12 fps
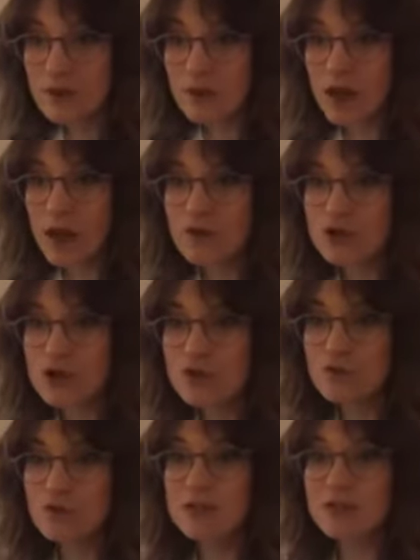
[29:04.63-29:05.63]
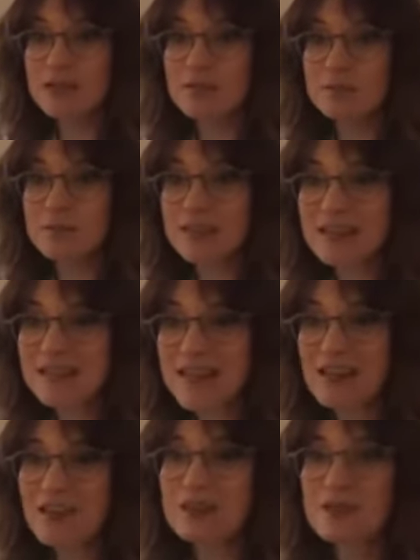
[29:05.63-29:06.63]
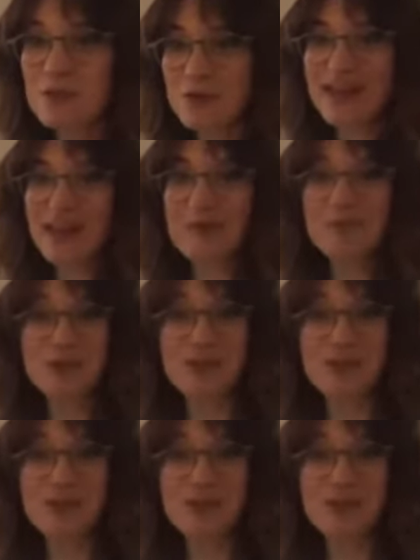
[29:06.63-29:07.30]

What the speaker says: How do you fold again? Please tell us. Okay, I'm going to